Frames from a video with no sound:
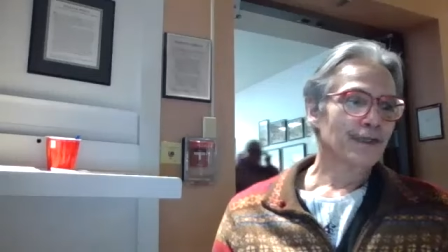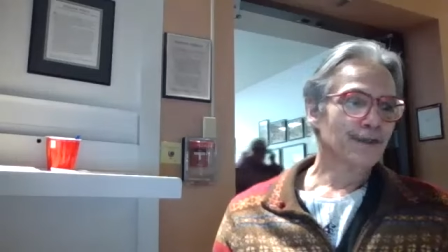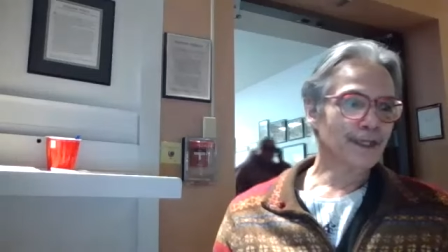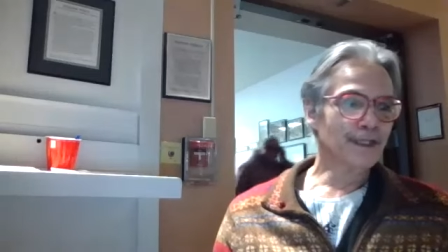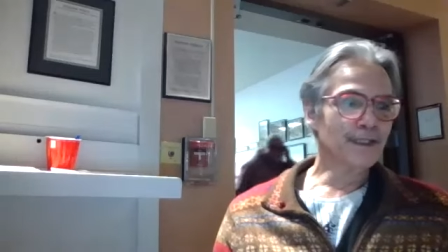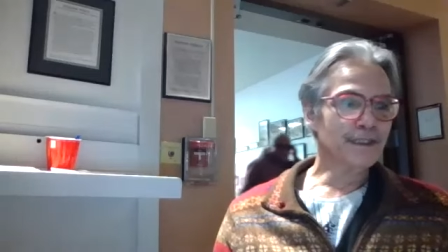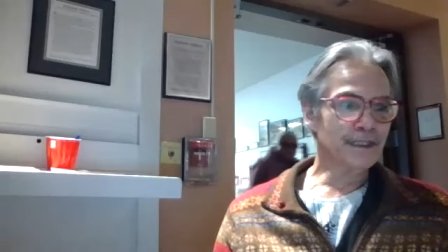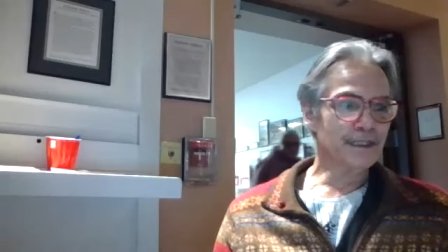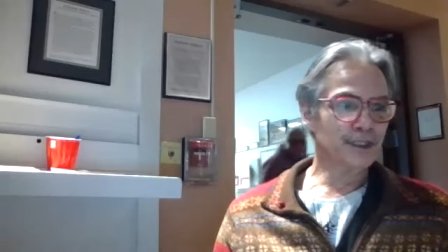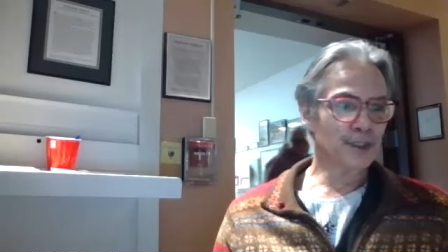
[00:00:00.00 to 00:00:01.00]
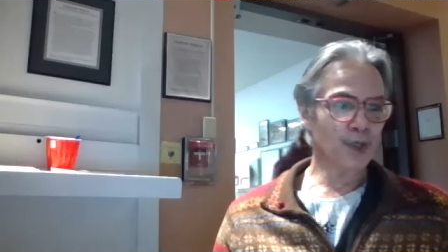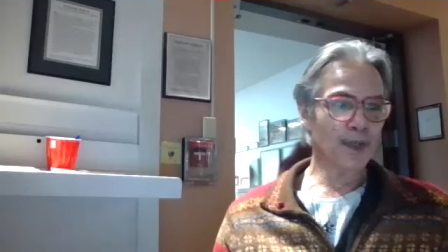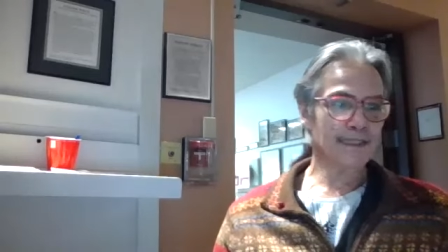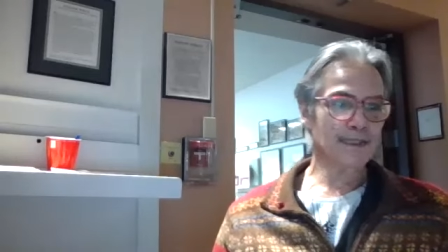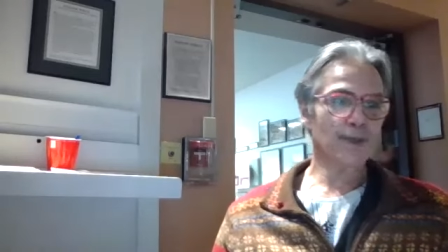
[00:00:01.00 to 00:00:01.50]
So I use this
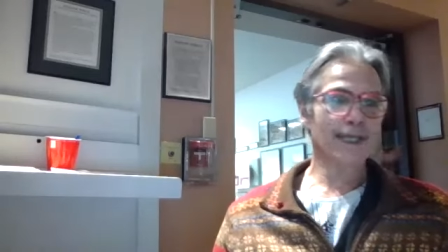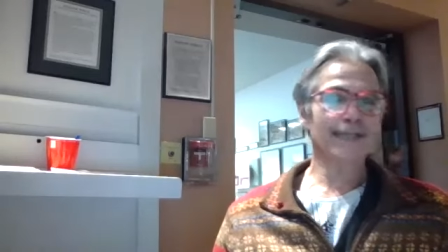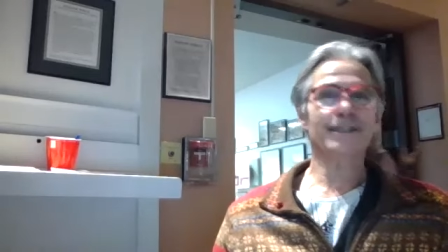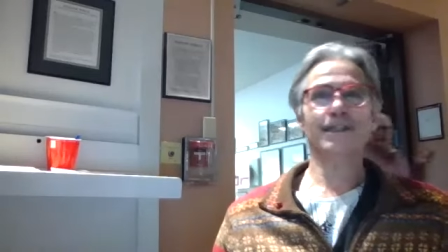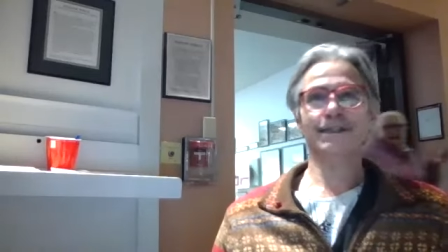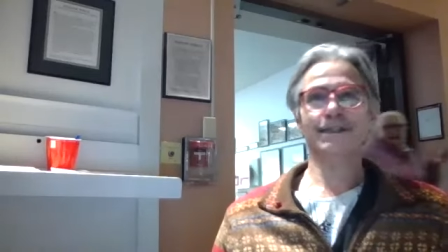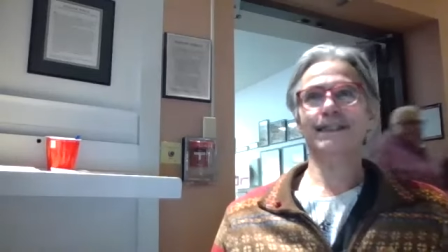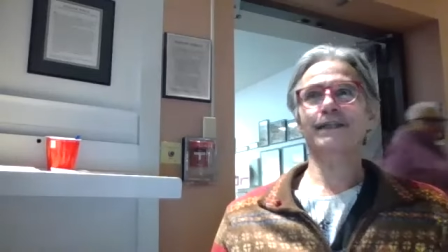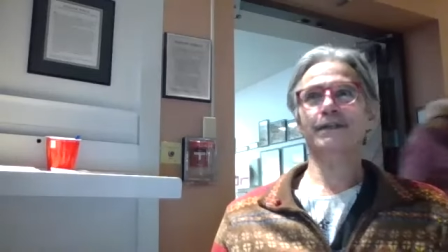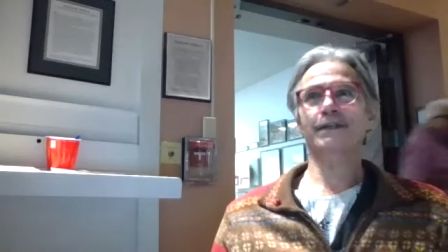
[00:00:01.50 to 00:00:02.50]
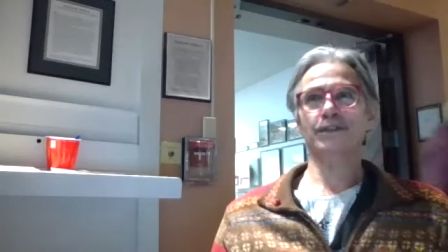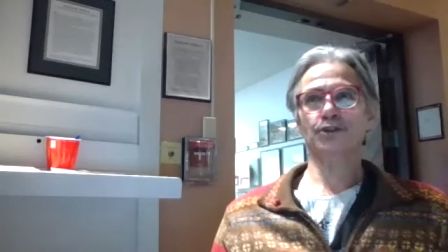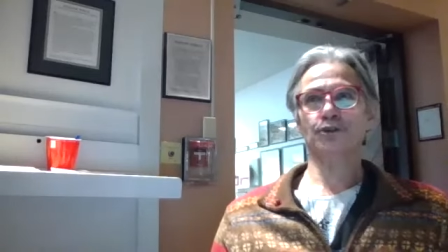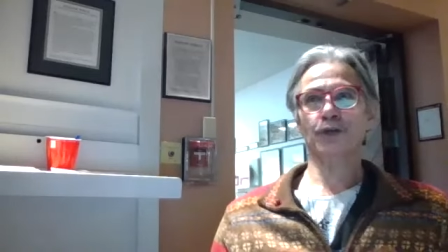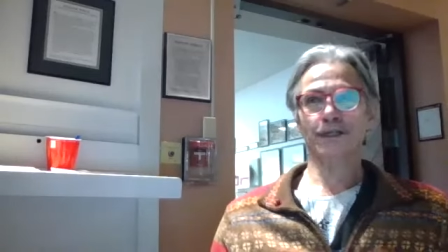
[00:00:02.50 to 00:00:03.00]
show as a way to
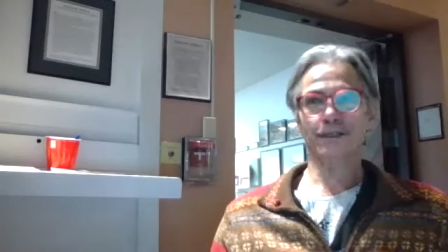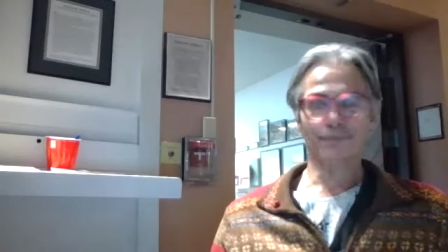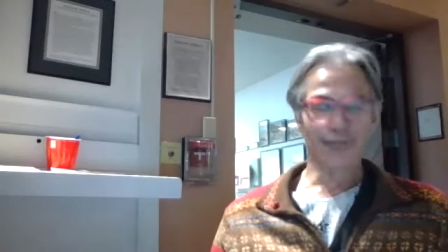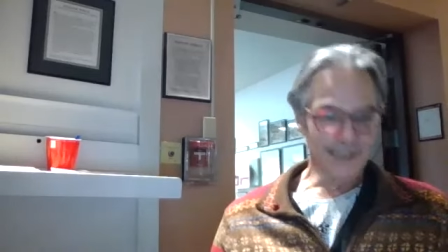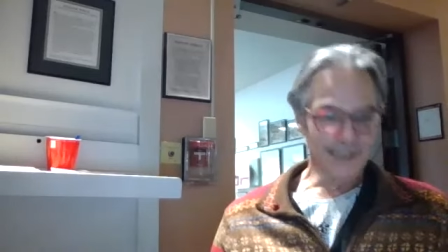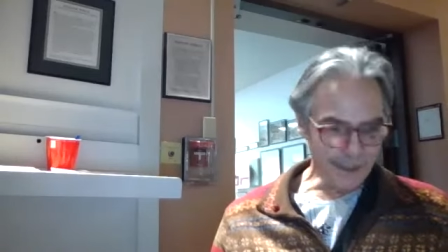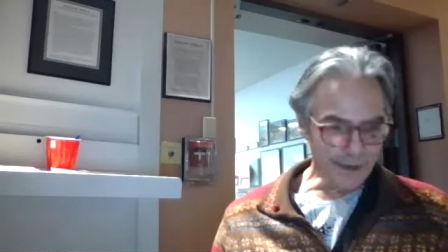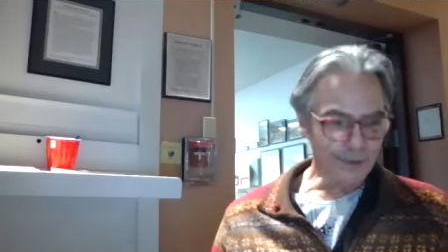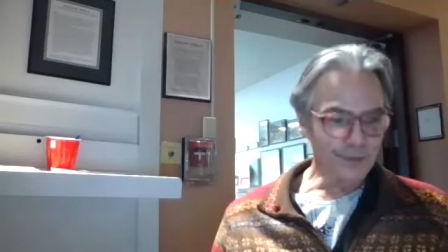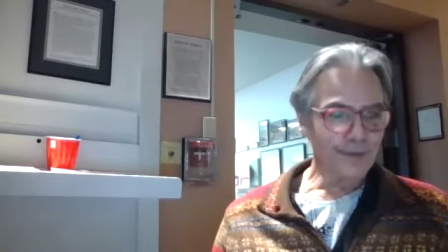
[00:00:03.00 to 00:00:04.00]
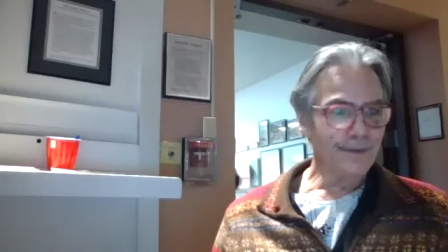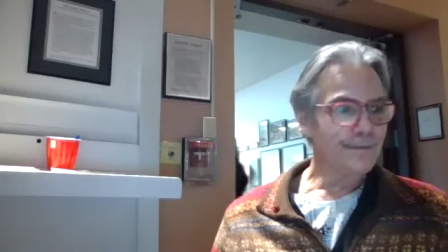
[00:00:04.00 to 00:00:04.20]
deconstruct myself